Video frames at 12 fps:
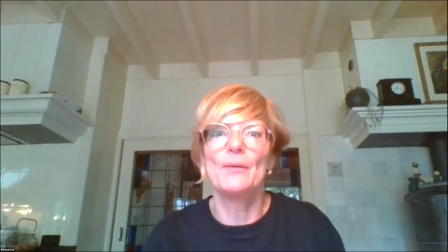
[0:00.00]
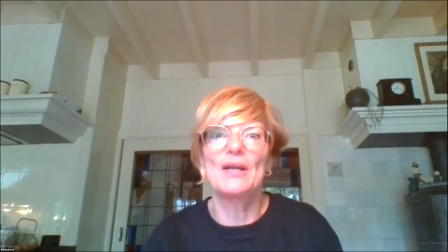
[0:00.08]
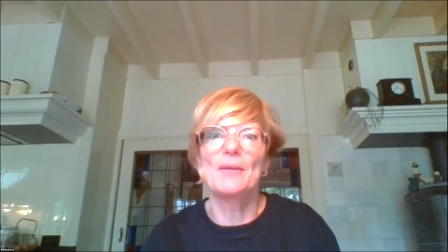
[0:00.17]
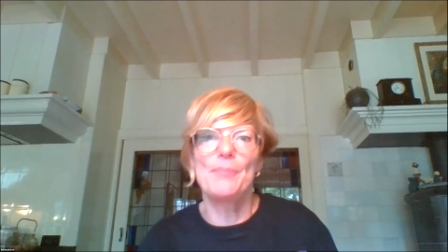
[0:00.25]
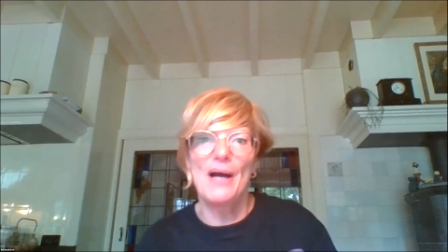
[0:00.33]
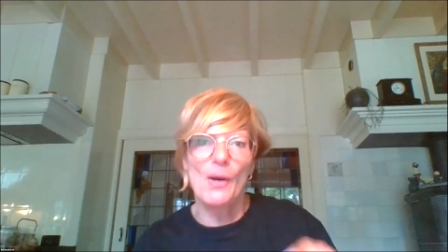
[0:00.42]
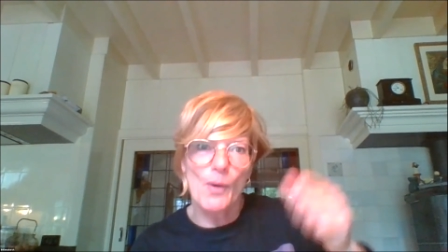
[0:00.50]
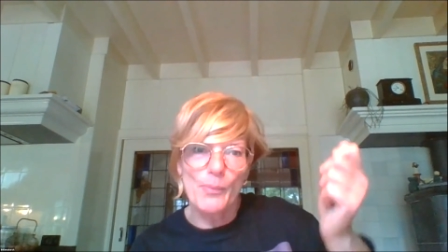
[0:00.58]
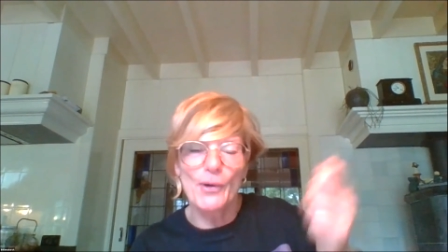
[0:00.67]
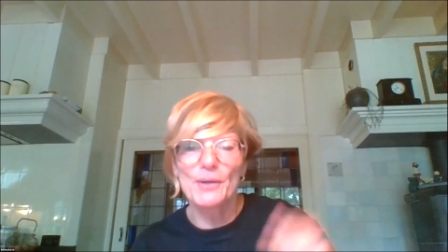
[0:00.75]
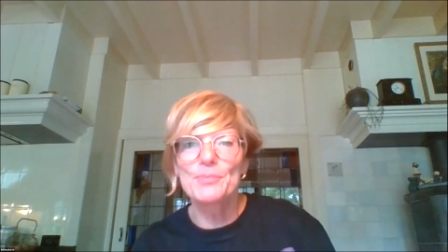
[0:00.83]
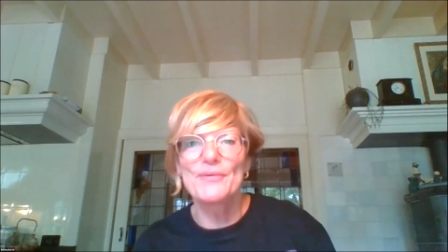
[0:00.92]
with a
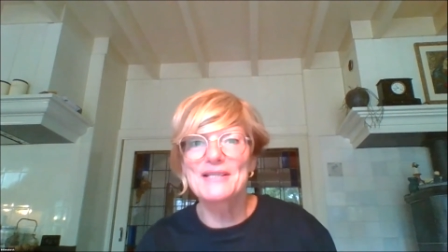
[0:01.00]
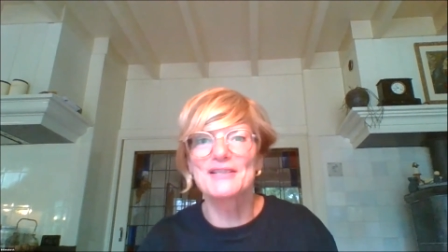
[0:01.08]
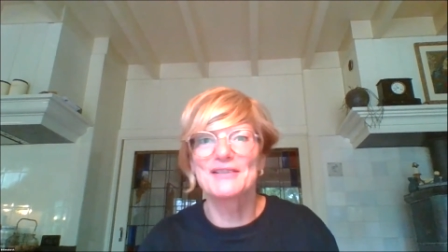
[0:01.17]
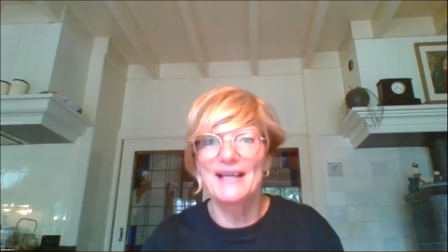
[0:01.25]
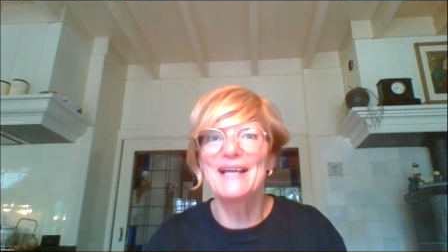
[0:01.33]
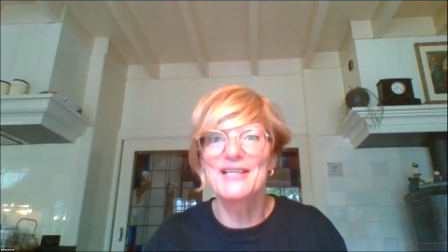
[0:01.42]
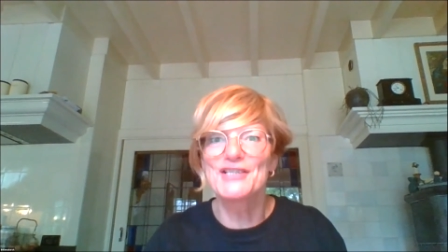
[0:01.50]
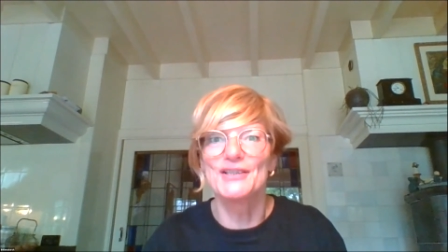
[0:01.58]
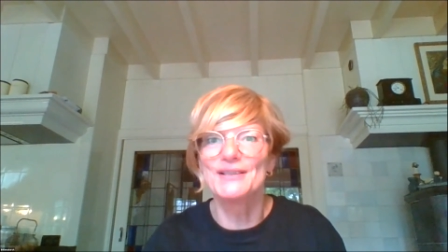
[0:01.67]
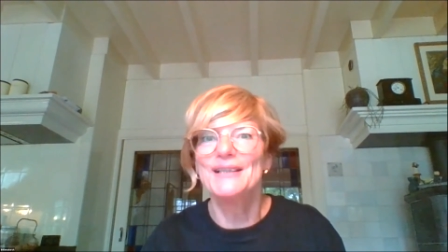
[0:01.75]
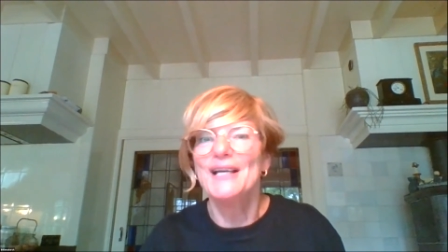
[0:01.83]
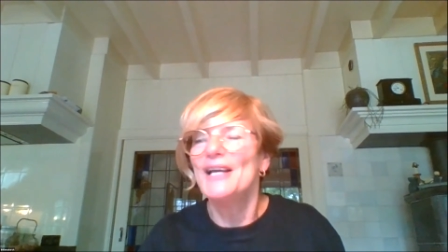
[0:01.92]
PowerPoint
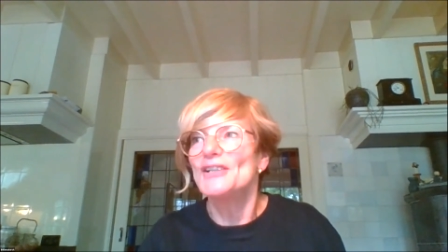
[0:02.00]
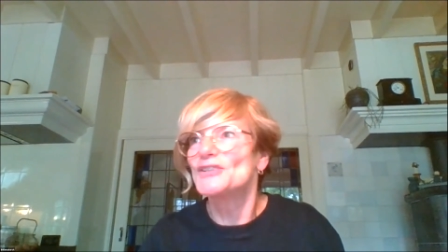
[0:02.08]
presentation.